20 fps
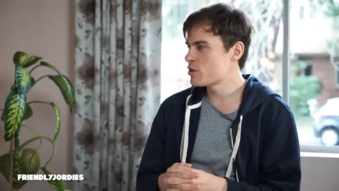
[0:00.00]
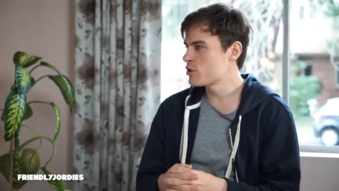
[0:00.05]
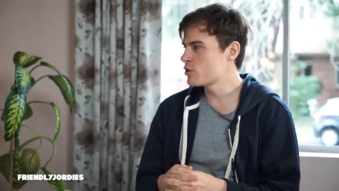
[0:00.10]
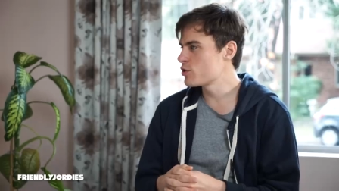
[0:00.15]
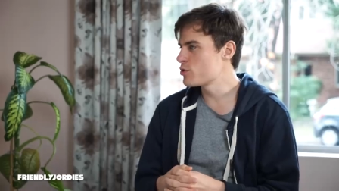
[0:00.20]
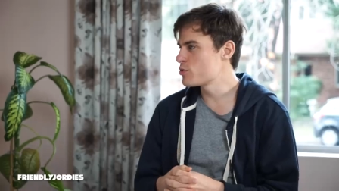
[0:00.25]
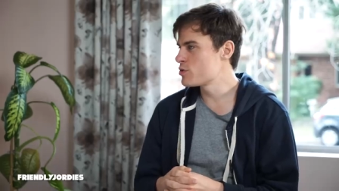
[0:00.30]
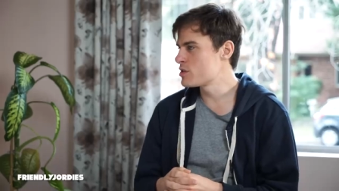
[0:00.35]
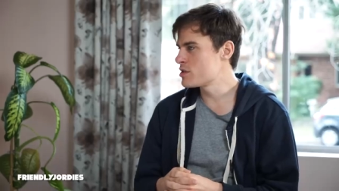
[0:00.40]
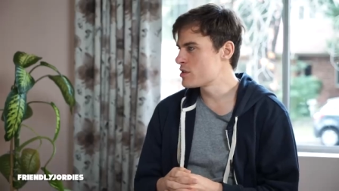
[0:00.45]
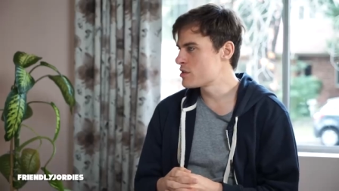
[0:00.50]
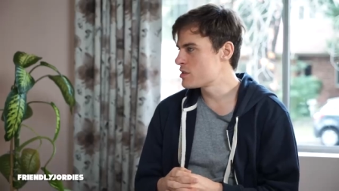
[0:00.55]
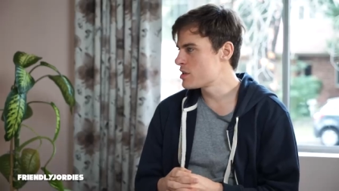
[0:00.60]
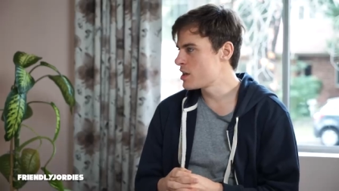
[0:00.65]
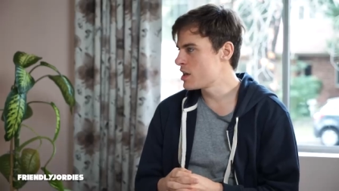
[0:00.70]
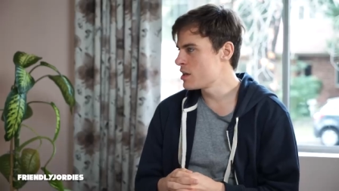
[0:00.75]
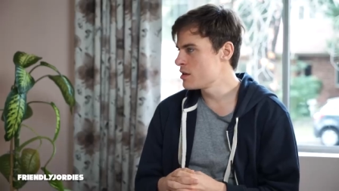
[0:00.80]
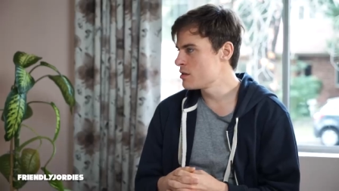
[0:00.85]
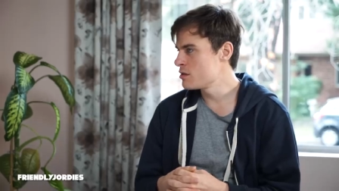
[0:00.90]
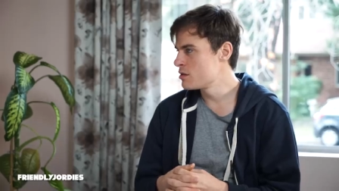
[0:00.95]
going to lose your
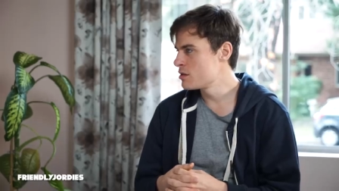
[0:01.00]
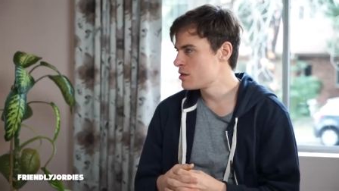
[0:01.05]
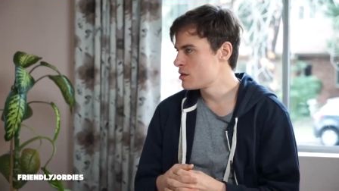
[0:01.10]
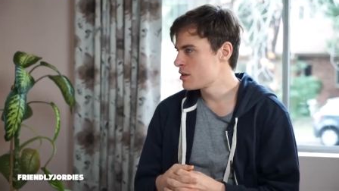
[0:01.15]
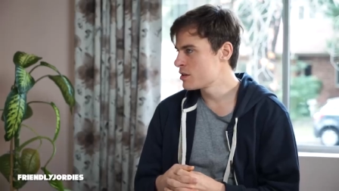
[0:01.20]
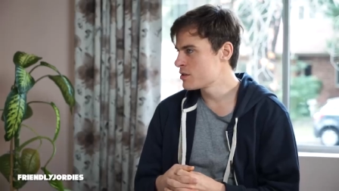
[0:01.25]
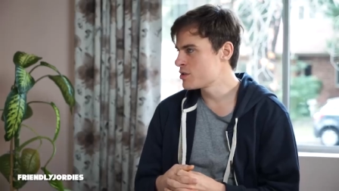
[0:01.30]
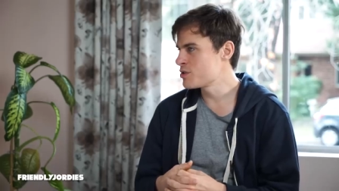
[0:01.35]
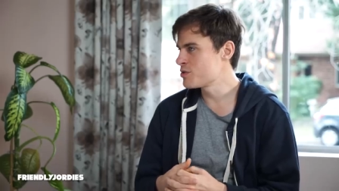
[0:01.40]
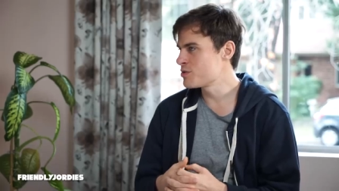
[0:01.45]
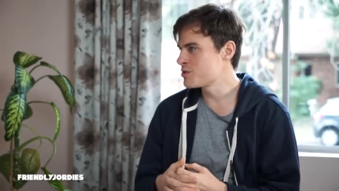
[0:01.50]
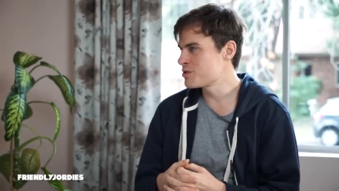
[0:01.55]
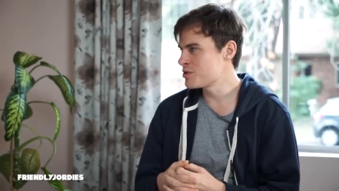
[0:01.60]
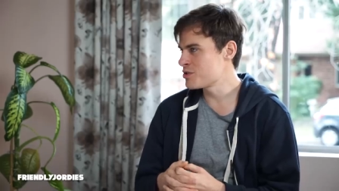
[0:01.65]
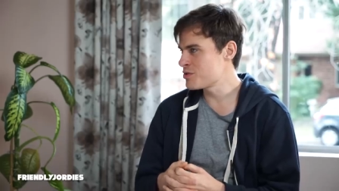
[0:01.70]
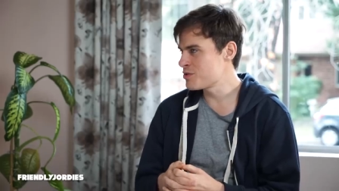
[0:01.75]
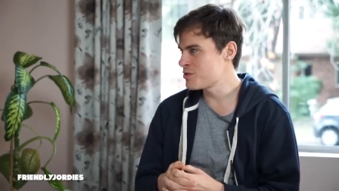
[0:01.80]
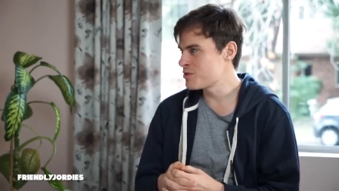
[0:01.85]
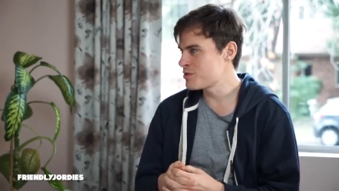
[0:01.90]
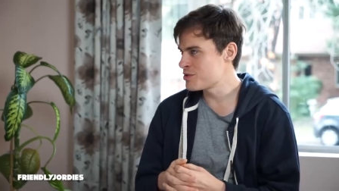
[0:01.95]
seat? Do you
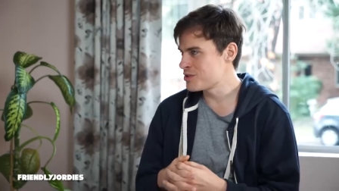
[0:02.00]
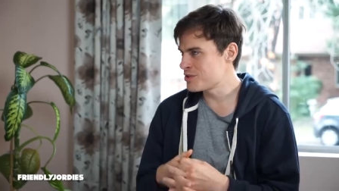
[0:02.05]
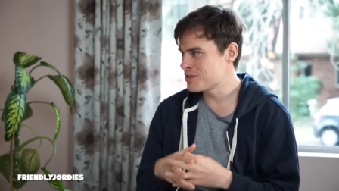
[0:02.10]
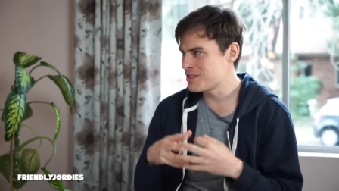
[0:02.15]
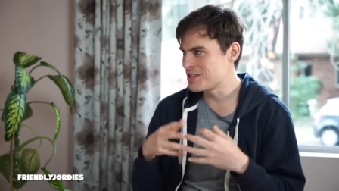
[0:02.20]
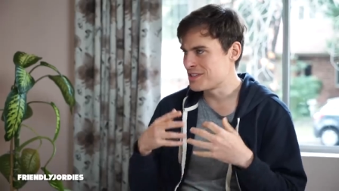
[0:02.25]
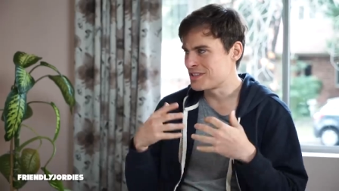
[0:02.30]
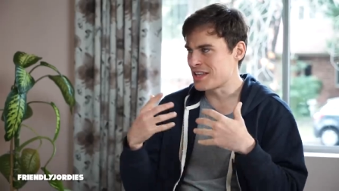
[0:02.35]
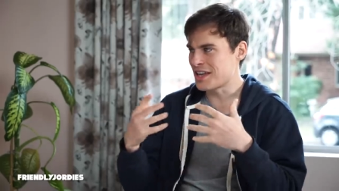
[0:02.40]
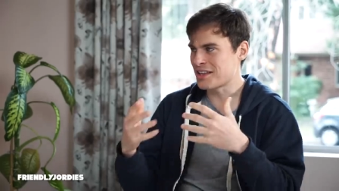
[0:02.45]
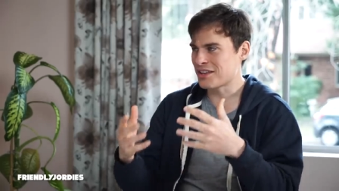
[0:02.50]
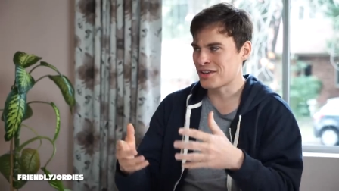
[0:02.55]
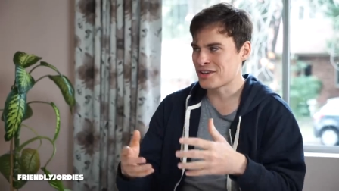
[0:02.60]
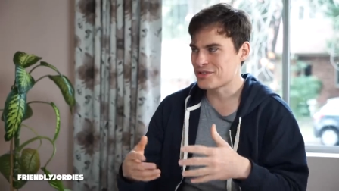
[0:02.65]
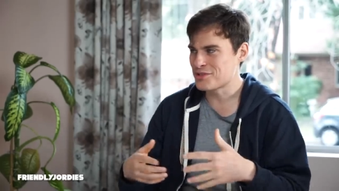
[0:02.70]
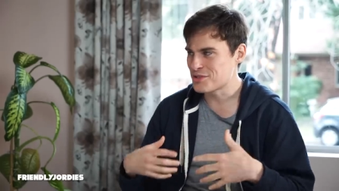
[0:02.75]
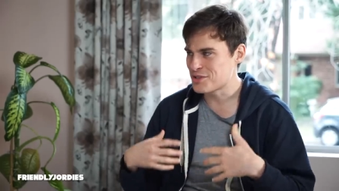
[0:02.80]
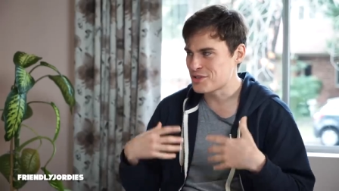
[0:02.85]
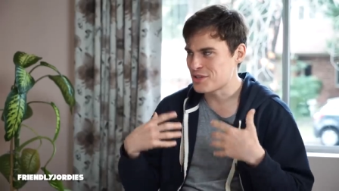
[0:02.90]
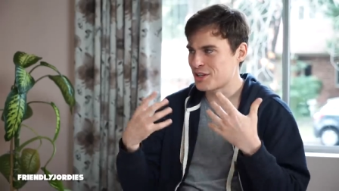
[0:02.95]
do you is that like
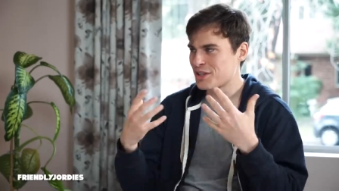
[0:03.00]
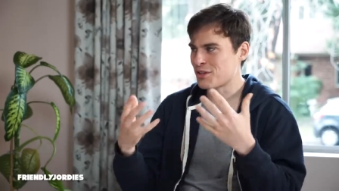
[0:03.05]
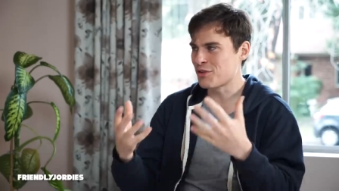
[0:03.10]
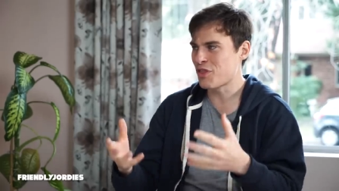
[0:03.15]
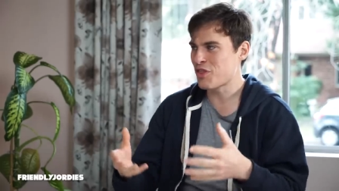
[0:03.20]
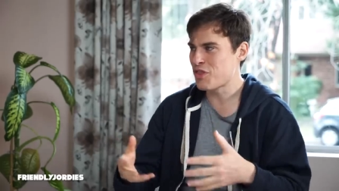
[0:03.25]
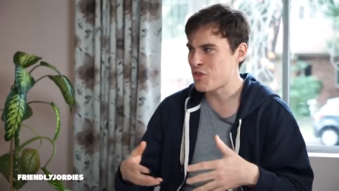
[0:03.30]
just yeah, a little